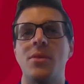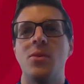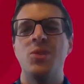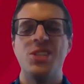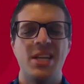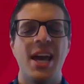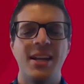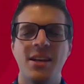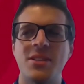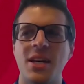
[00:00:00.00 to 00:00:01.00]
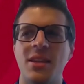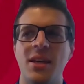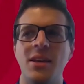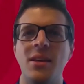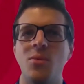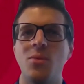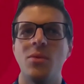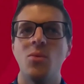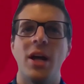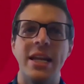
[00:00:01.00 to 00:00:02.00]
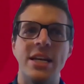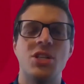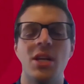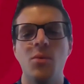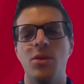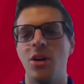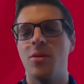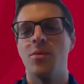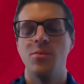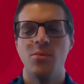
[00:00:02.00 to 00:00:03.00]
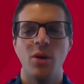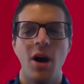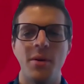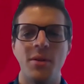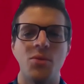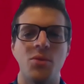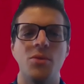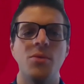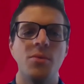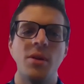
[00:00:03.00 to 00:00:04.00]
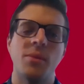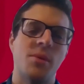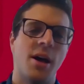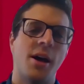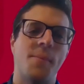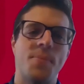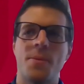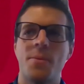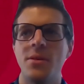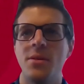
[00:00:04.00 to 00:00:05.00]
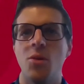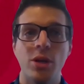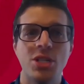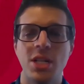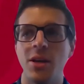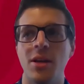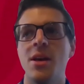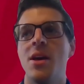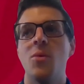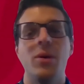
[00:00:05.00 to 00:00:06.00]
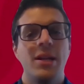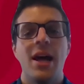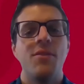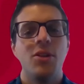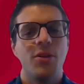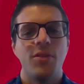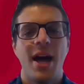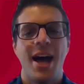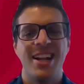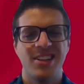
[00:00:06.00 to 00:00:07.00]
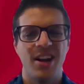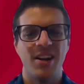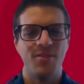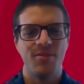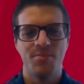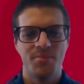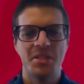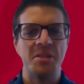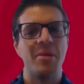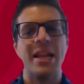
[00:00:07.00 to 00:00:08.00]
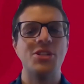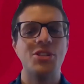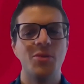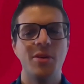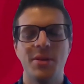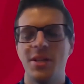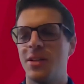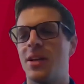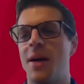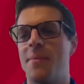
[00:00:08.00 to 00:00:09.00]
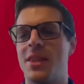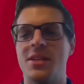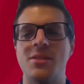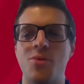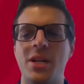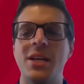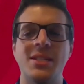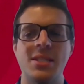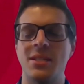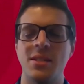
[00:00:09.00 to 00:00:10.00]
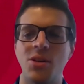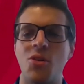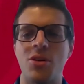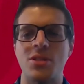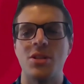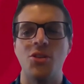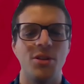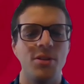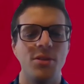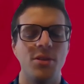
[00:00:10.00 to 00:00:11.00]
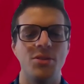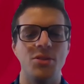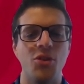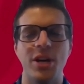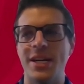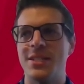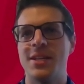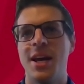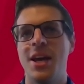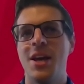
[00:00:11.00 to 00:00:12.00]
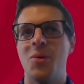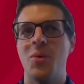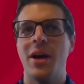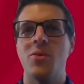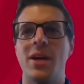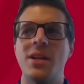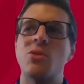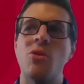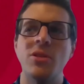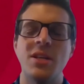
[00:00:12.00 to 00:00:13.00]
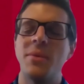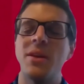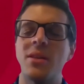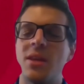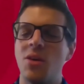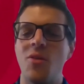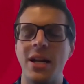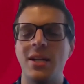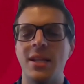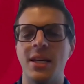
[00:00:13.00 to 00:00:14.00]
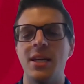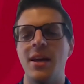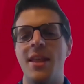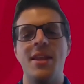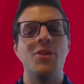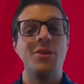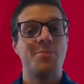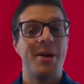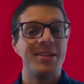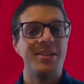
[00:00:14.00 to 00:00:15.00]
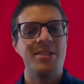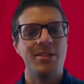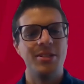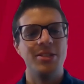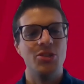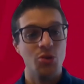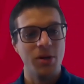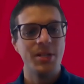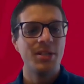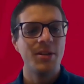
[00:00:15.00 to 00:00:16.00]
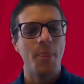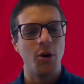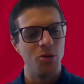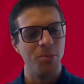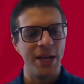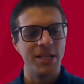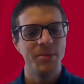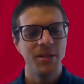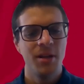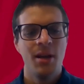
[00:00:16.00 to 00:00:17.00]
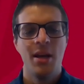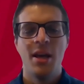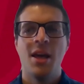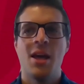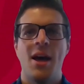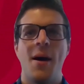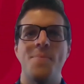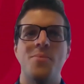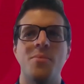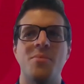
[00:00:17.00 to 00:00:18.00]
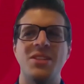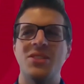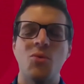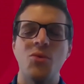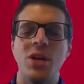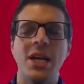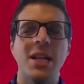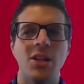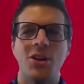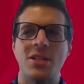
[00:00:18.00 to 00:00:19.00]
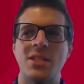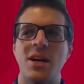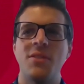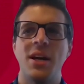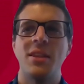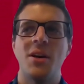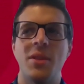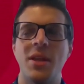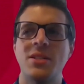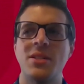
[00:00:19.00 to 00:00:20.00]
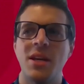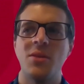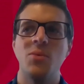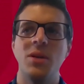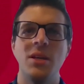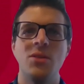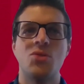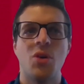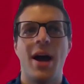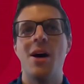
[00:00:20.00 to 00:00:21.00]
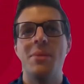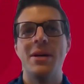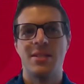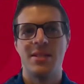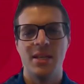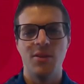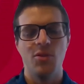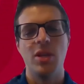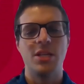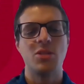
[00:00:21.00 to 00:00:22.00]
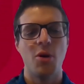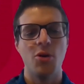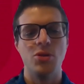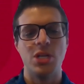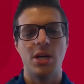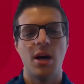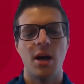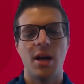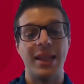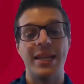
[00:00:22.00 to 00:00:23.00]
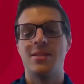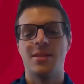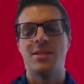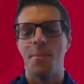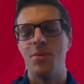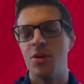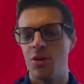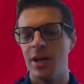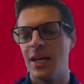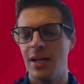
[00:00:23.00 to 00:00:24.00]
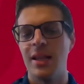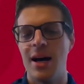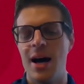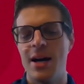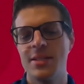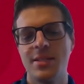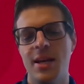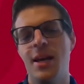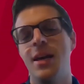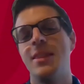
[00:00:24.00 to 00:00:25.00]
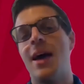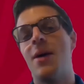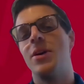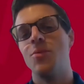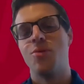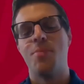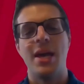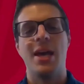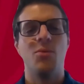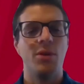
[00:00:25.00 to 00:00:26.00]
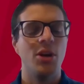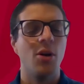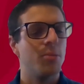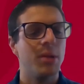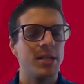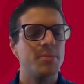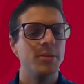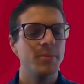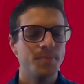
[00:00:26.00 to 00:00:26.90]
which is handy, because I think initially, when I went through, originally, we didn't have a lot of that kind of simulation equipment. And this is pretty consistent across a lot of the degrees, where you'll get taught something theoretically and then you're expected to do it on your placement. But there's not really a lot of stuff like that with us. Like, we try our best to give you the exposure, at least to some degree, in class. That way you're prepared when you go on placement.